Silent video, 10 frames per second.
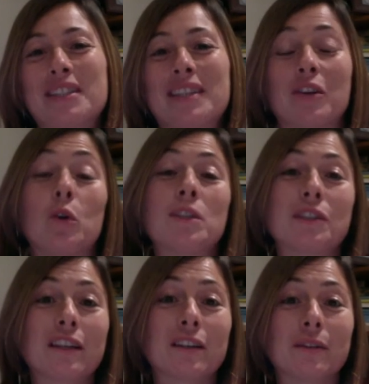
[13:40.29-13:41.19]
They're also
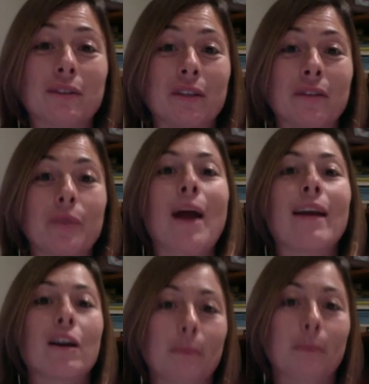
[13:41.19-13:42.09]
the right
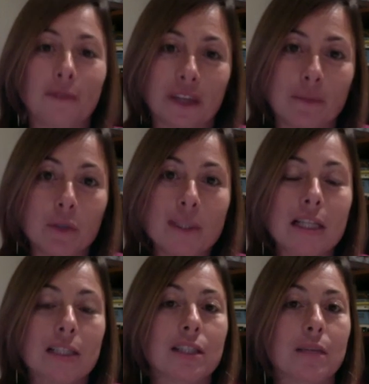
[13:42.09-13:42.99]
arm of the immune
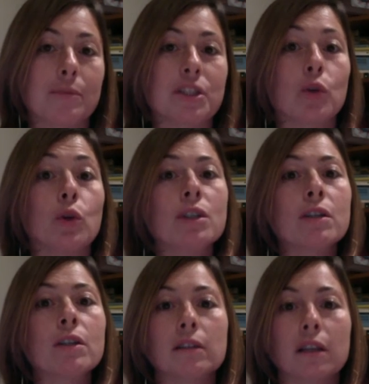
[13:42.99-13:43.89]
system. So those are
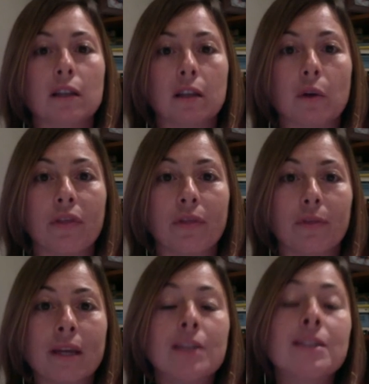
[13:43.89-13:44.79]
the little
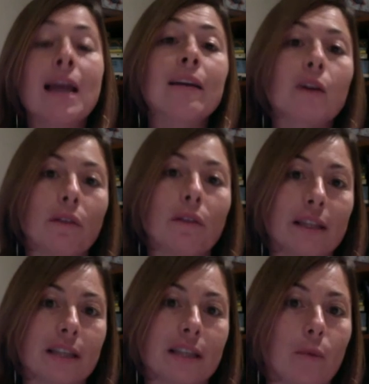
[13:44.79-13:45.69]
technical
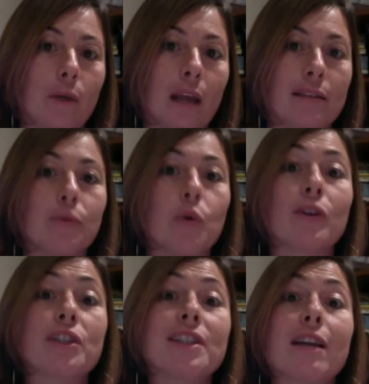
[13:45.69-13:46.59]
things that I would like them to
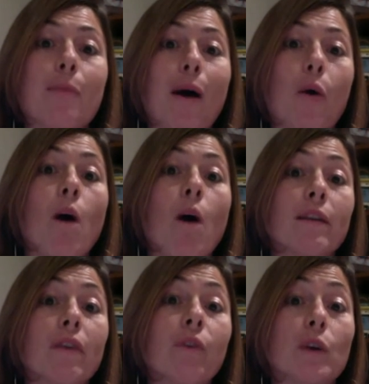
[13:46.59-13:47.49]
understand about what
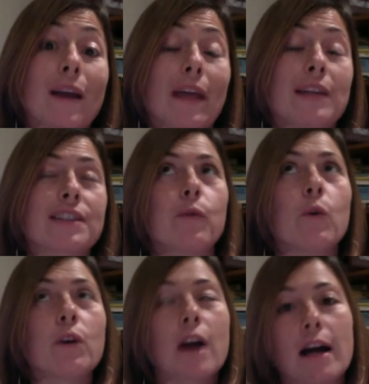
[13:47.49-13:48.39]
the flora does
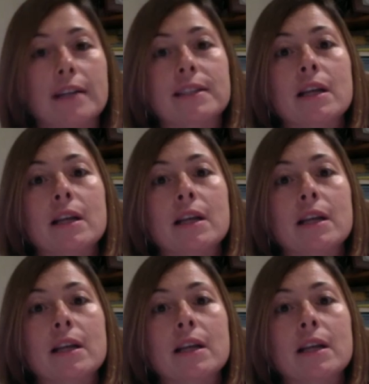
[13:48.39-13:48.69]
for us.